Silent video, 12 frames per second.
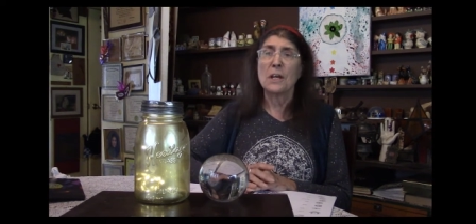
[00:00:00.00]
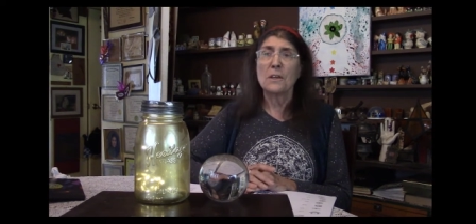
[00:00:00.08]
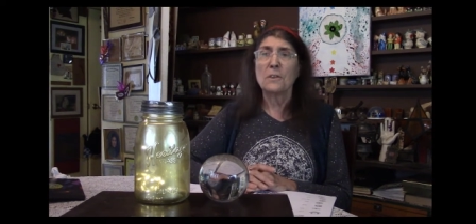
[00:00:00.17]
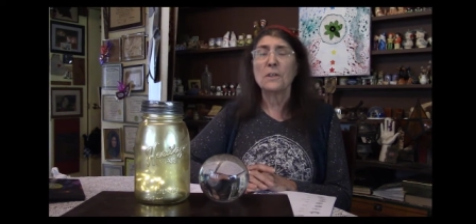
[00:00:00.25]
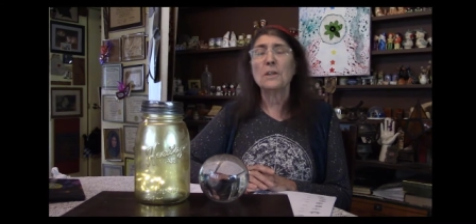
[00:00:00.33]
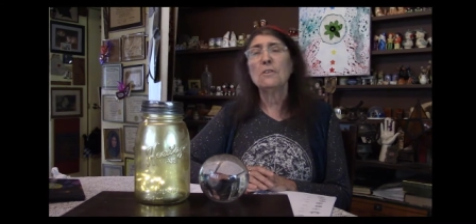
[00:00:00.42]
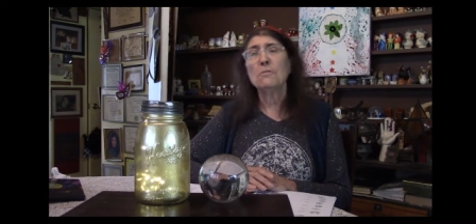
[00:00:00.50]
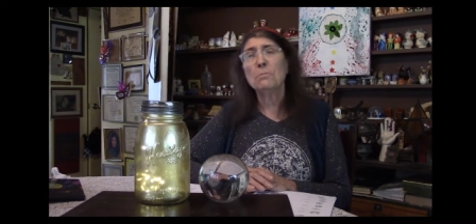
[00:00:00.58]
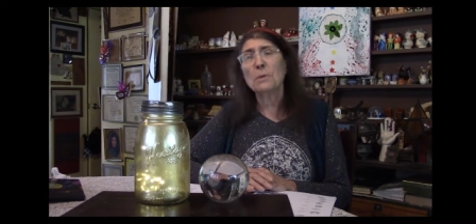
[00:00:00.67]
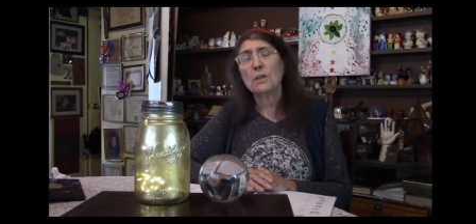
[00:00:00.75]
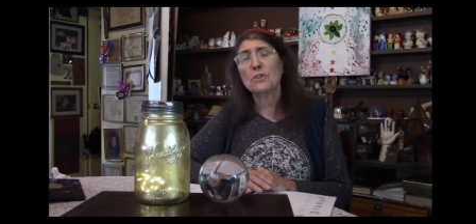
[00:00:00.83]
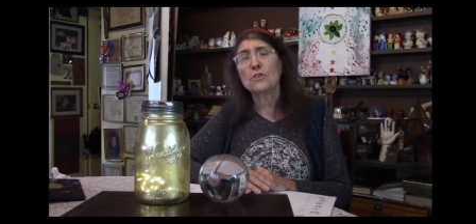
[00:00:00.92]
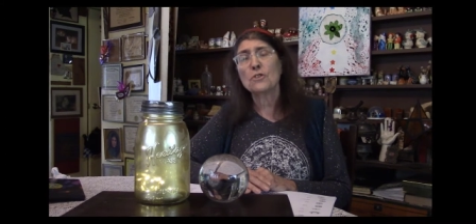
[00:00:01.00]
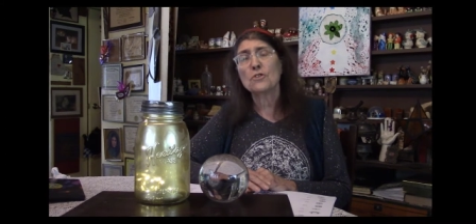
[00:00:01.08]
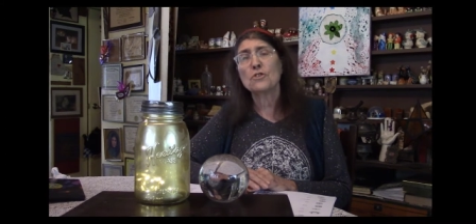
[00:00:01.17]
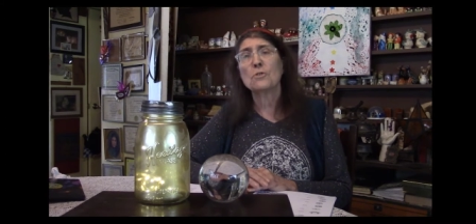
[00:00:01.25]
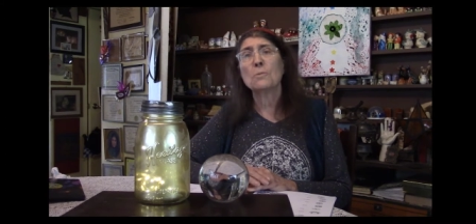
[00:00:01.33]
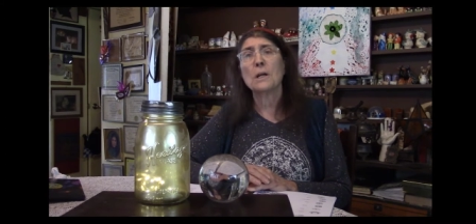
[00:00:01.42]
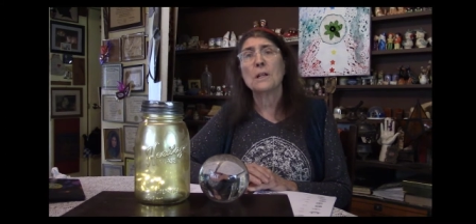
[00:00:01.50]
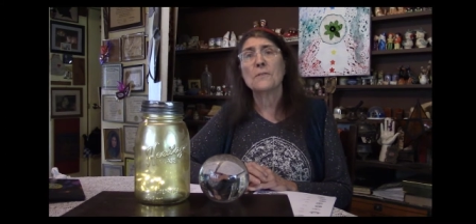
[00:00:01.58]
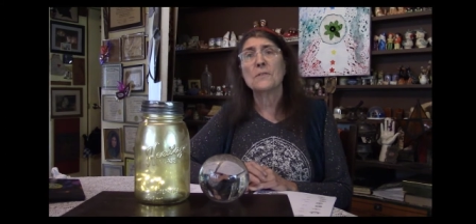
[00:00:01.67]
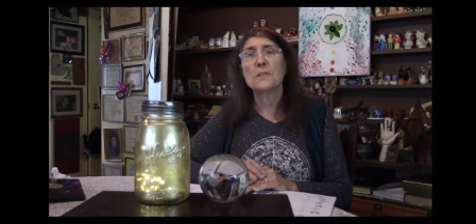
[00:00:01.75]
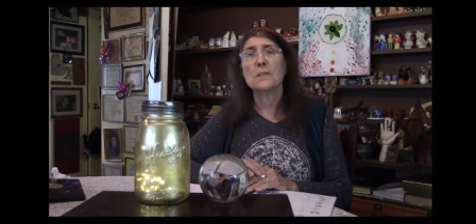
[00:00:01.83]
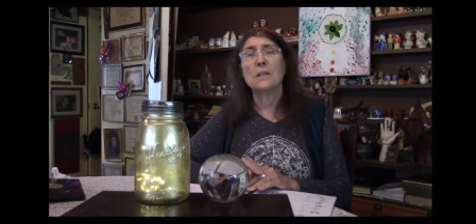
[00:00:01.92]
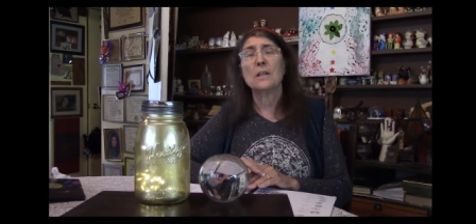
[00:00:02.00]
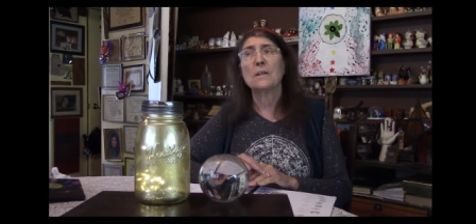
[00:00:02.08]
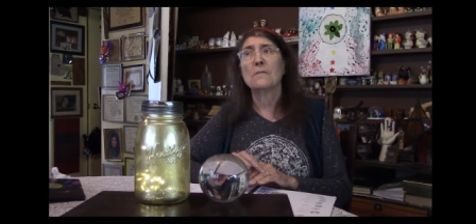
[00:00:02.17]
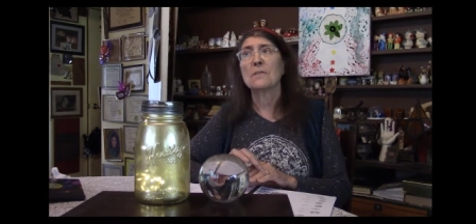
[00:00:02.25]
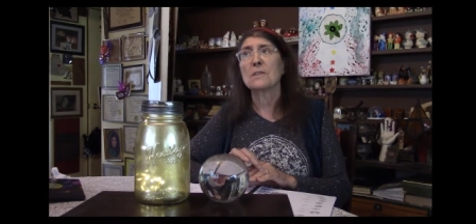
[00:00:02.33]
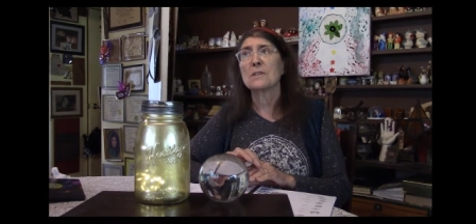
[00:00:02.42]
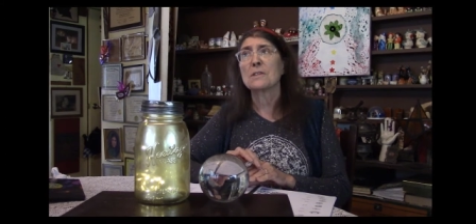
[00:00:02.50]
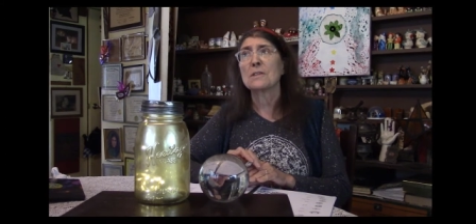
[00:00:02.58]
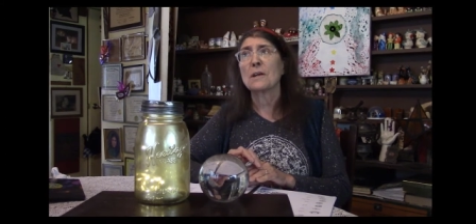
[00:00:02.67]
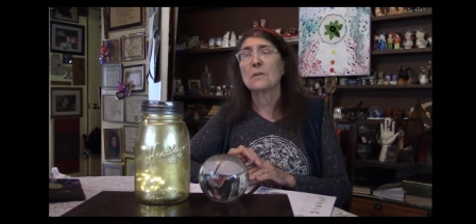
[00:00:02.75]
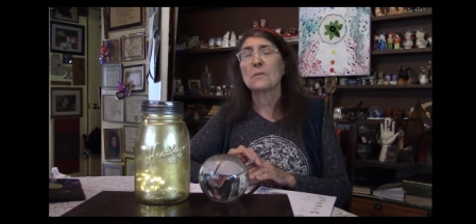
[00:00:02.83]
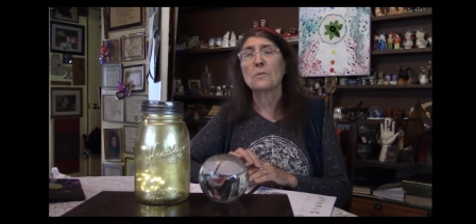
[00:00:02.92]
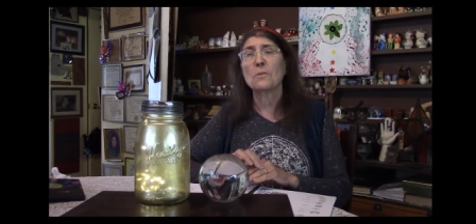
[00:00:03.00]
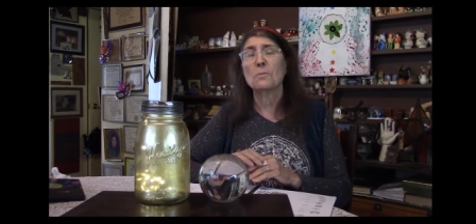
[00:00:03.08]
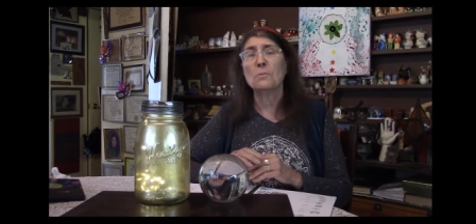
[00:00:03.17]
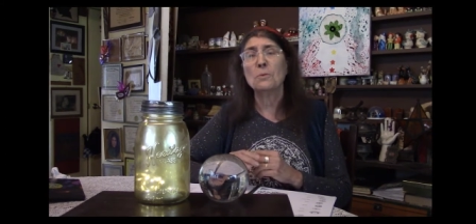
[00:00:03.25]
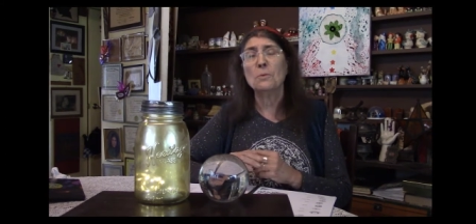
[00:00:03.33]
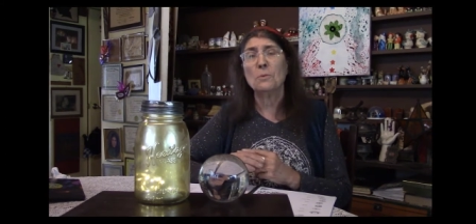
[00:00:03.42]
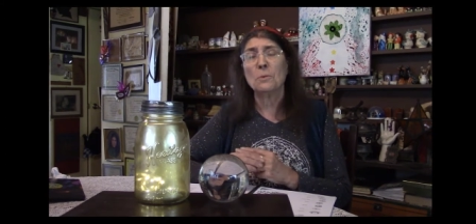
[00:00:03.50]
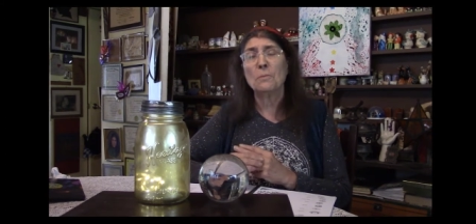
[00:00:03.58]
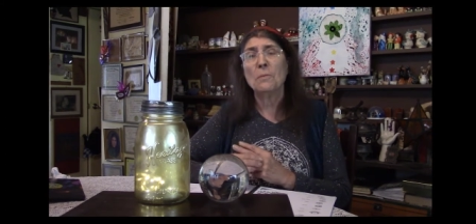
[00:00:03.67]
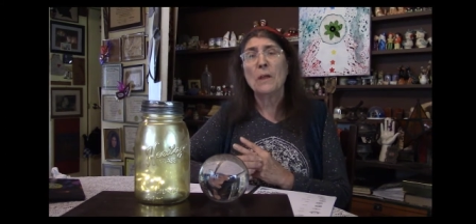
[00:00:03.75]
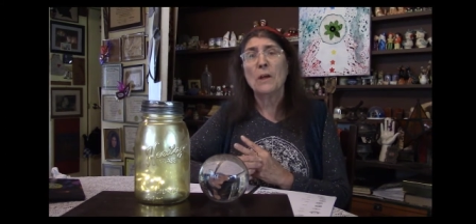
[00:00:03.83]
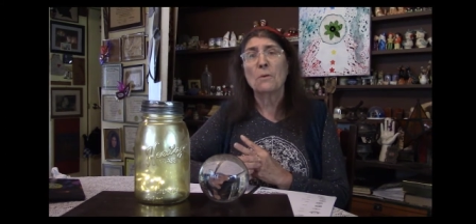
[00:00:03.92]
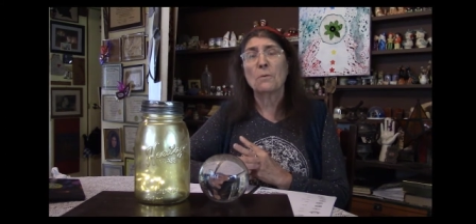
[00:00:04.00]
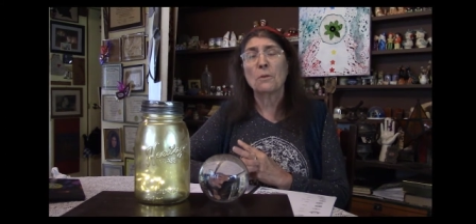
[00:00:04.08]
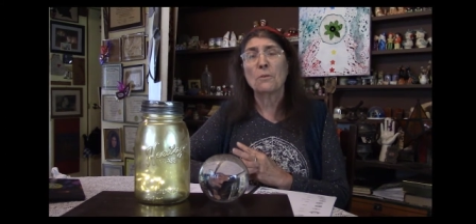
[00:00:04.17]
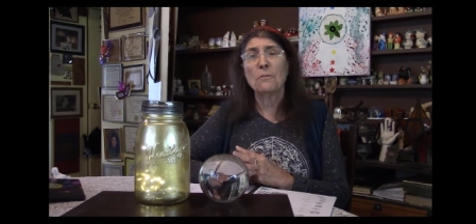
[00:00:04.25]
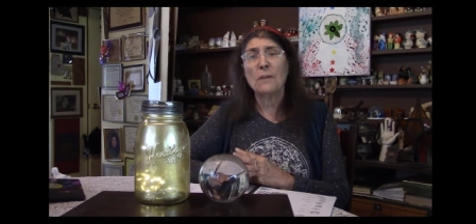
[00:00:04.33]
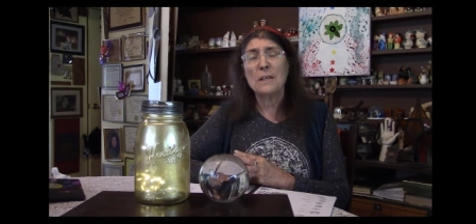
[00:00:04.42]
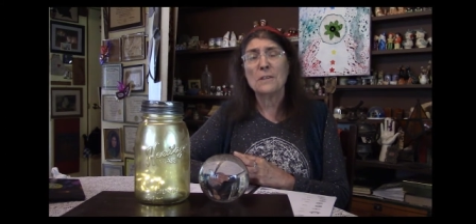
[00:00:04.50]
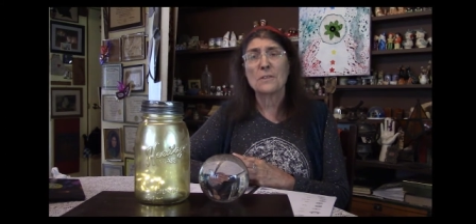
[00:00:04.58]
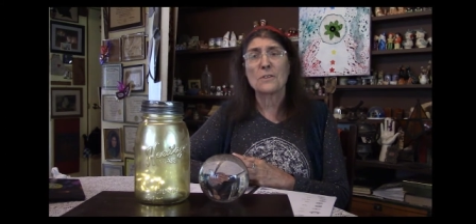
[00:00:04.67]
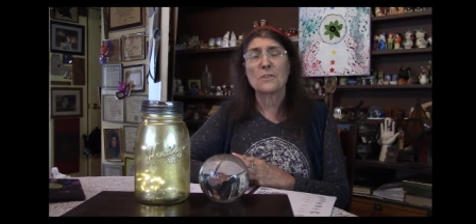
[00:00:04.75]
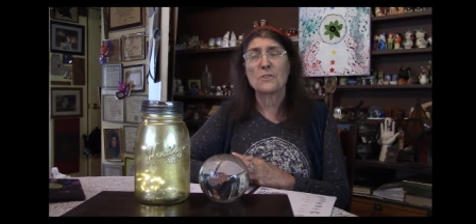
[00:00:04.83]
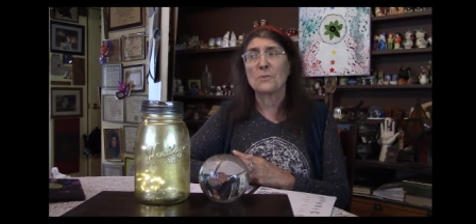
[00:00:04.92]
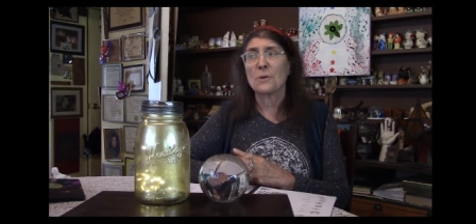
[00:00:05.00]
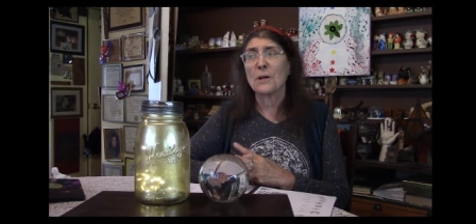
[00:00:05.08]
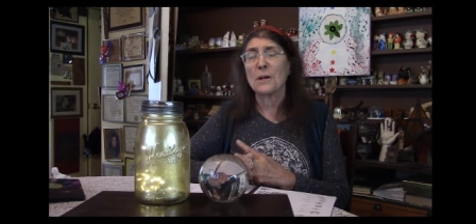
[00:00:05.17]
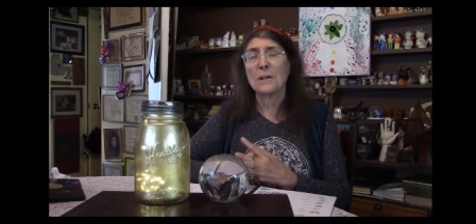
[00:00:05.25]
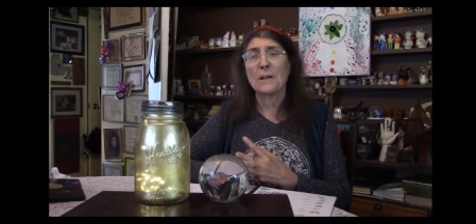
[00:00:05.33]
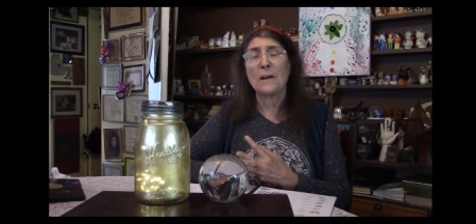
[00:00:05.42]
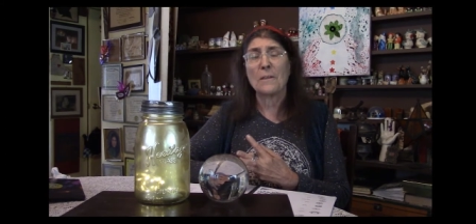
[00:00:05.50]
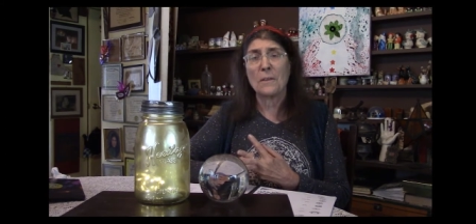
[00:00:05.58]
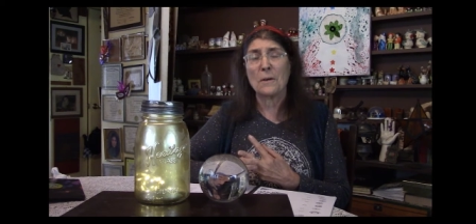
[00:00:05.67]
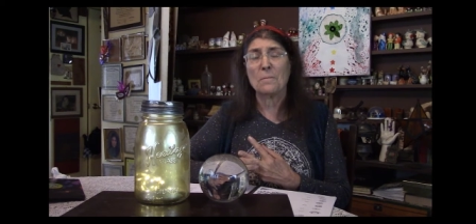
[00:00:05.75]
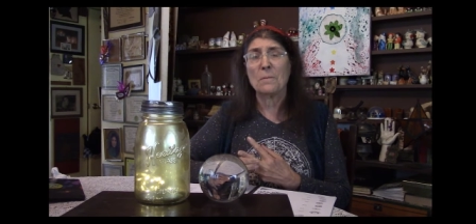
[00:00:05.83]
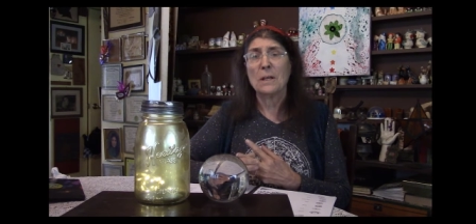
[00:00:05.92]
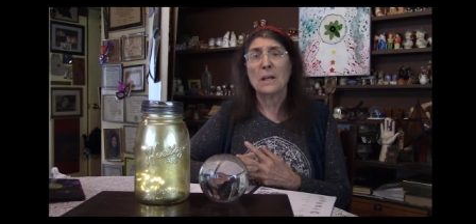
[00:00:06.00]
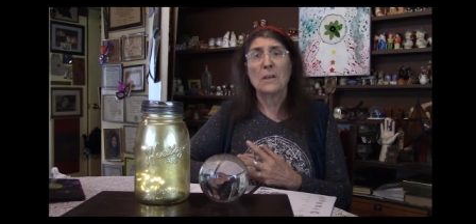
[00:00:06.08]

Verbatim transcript: Think of pictures you might have seen of the sun or the moon with faces drawn on them.